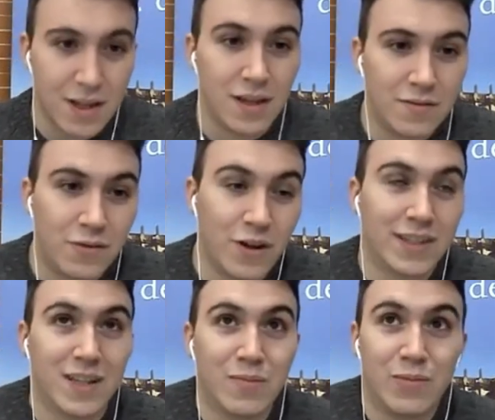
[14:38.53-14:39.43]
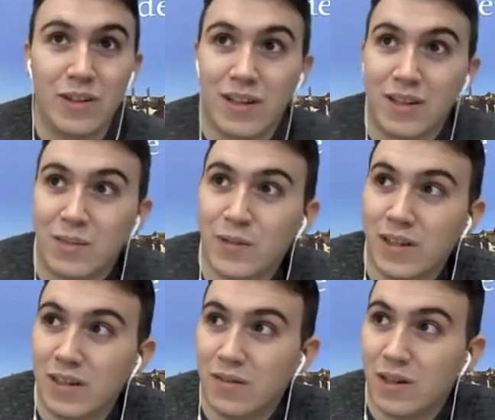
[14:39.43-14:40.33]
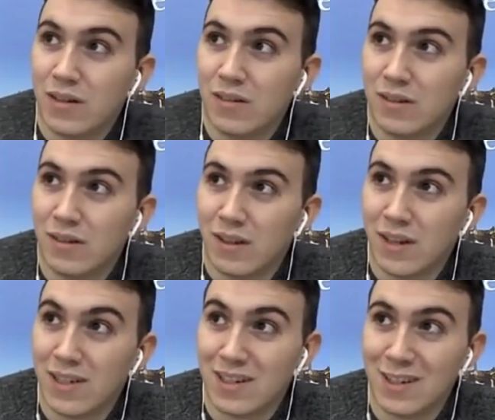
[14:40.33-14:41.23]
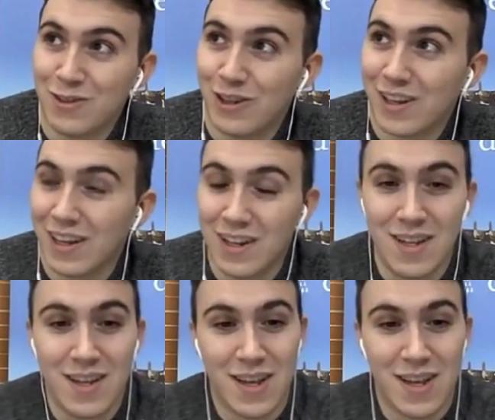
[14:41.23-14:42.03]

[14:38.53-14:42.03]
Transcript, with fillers: And for example, speaking about legislation again,